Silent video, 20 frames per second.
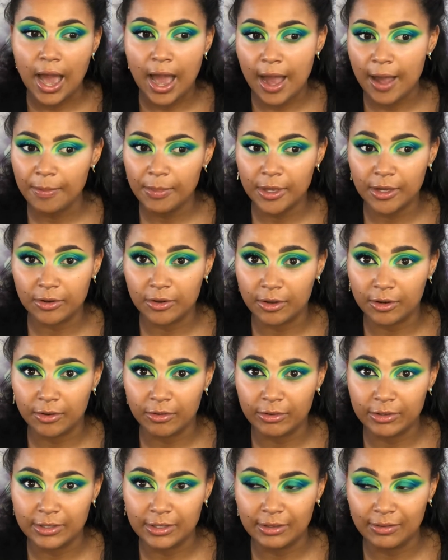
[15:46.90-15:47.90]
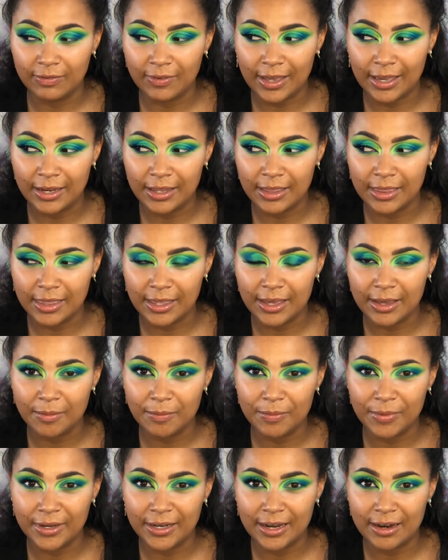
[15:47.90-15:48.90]
I'm not gonna receive
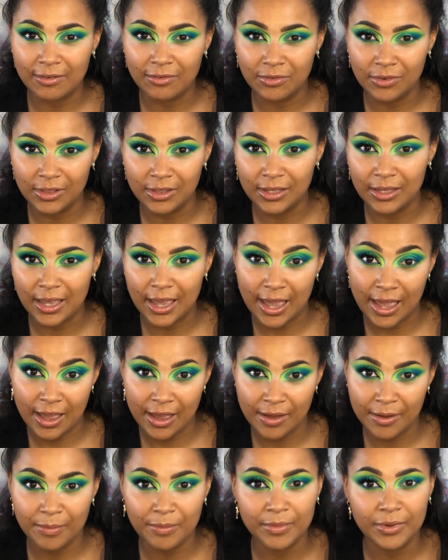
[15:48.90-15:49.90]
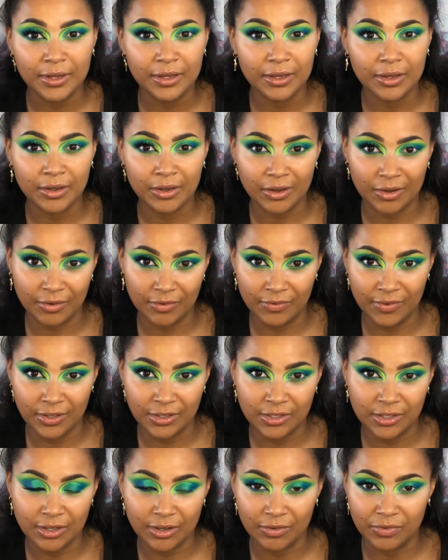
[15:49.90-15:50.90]
anything, but I really am
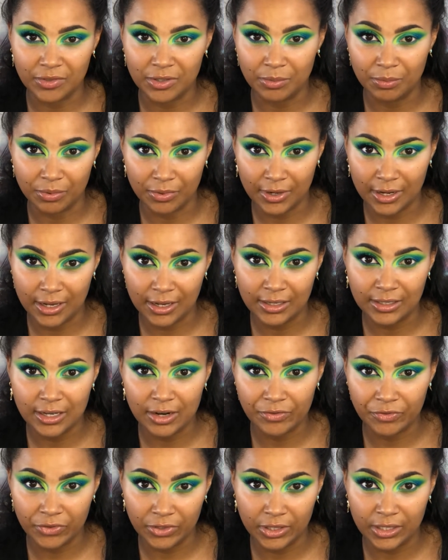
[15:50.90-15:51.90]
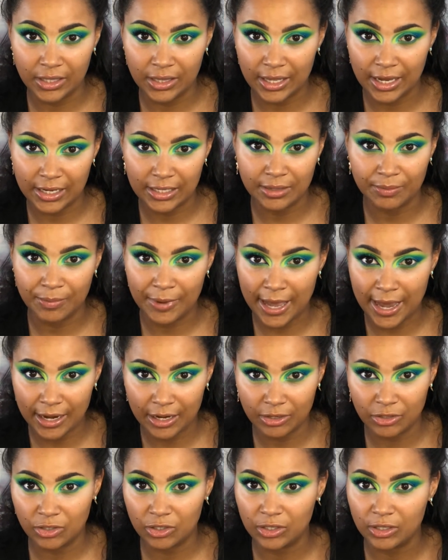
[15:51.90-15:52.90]
convinced of the brand. I really like the
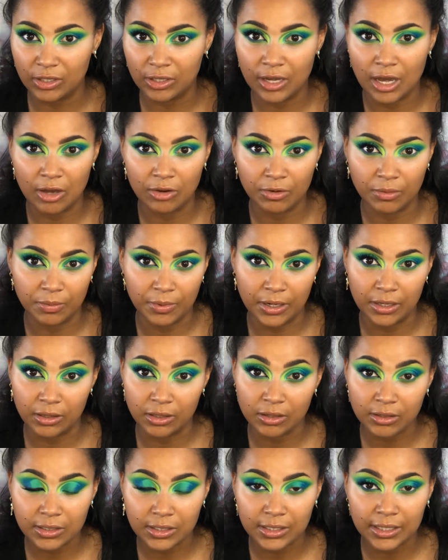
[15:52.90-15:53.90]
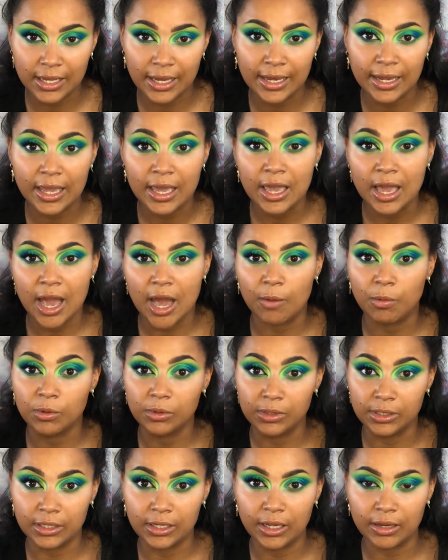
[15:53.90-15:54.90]
packaging, how the brand looks like. I
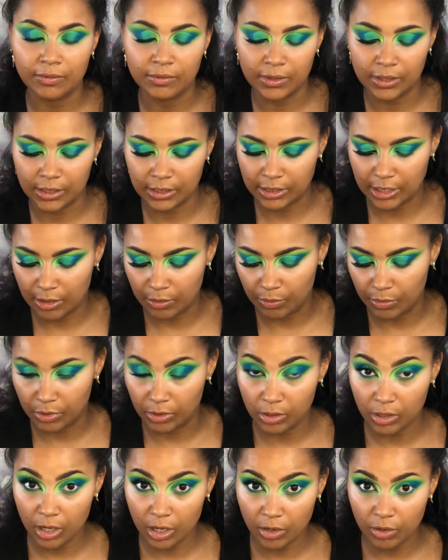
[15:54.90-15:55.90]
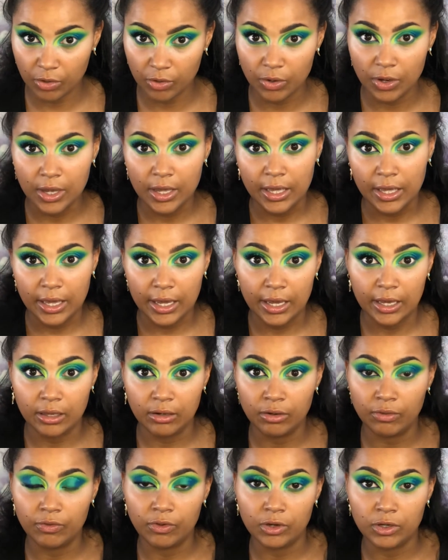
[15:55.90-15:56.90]
will link everything down below.
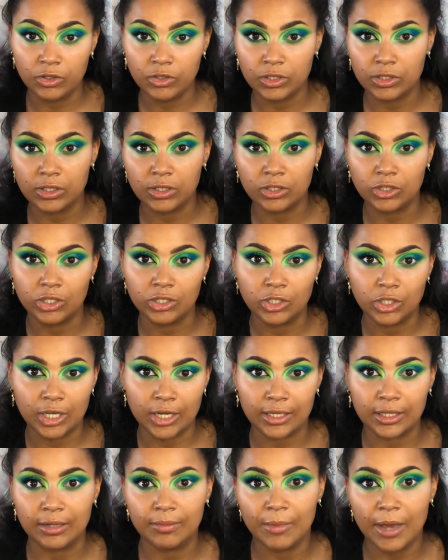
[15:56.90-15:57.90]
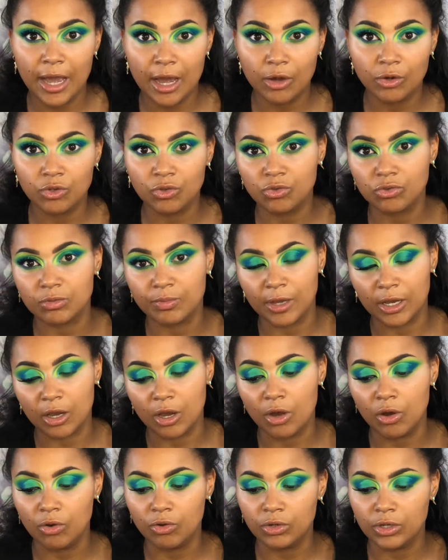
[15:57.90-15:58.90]
And if you're interested, just check them out, use my
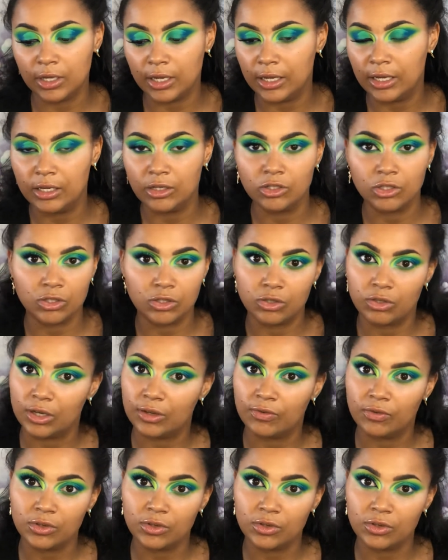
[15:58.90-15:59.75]
code, and just save